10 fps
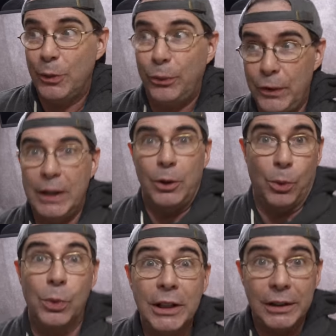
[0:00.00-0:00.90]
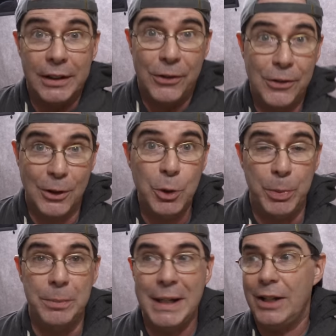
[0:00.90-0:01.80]
you feel really
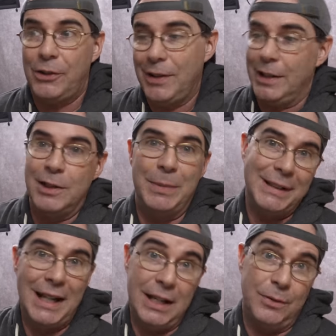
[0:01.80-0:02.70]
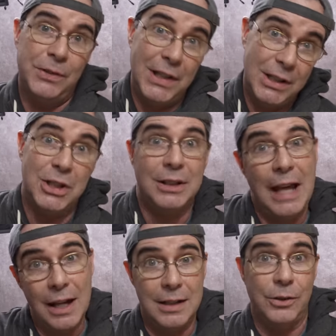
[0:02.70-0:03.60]
stupid because, you know, you've been kind of teaching
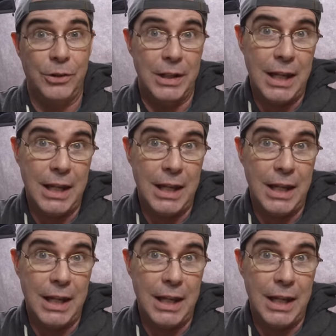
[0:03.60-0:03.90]
how to use the